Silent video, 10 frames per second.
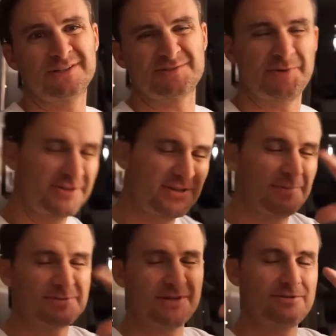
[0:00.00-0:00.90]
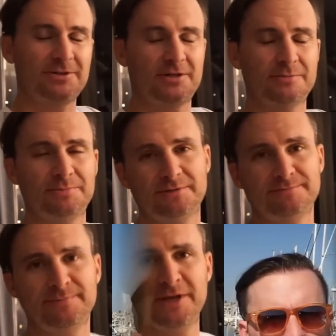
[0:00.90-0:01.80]
Because I'm on a time schedule here. But
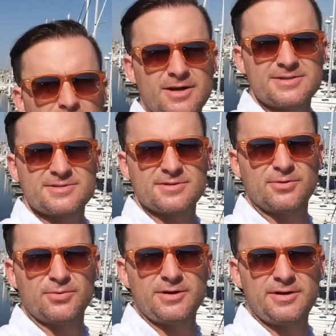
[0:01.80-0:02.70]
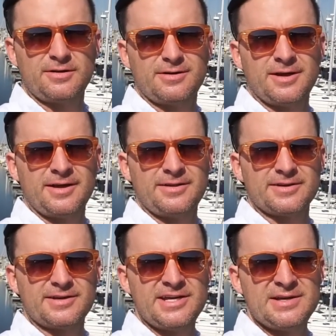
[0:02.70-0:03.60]
anyway, we'll get it done. Here in
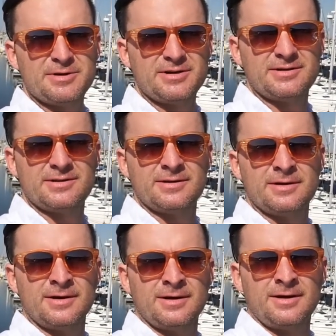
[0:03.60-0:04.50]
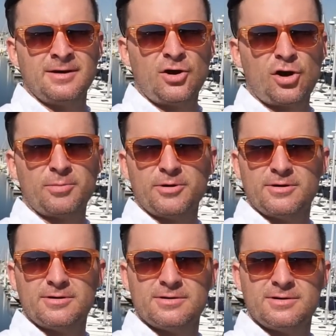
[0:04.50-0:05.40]
the Kima
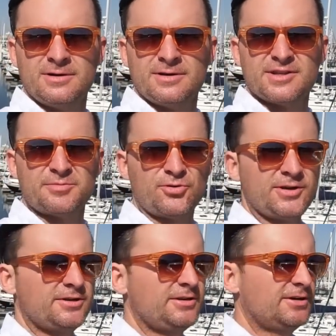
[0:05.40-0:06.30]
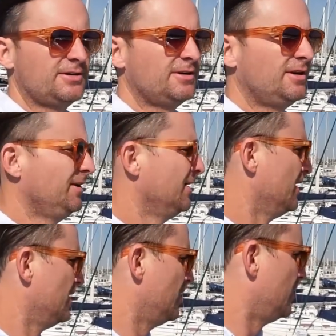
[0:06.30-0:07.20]
Harbor, the marina here.
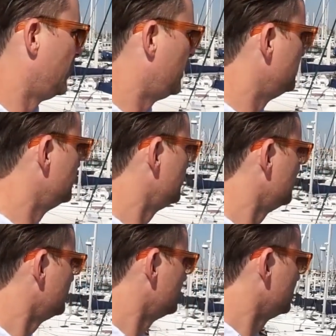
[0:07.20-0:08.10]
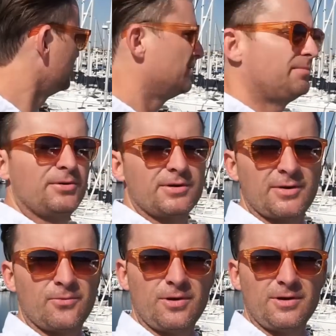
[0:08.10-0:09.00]
The
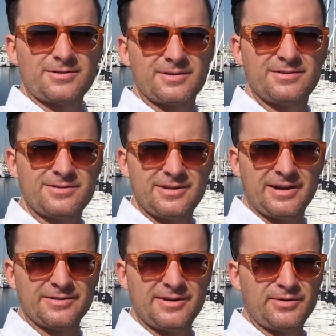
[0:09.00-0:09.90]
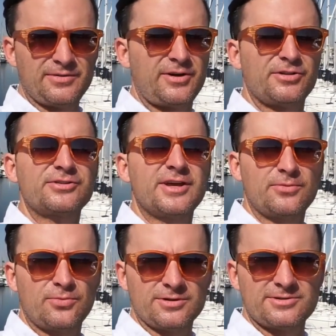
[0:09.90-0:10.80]
boat I want is down there. I've already looked
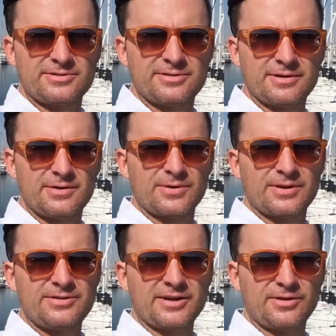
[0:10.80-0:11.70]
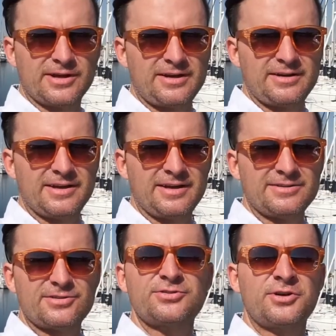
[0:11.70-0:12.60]
at it once. We're going to take a look at it
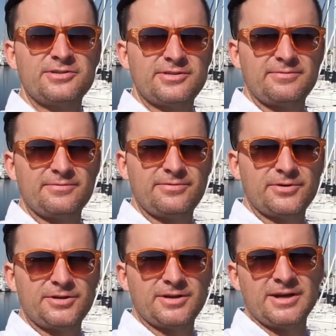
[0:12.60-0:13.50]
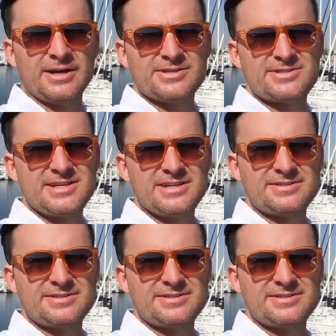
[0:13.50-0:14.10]
again. It's a 37-foot C&C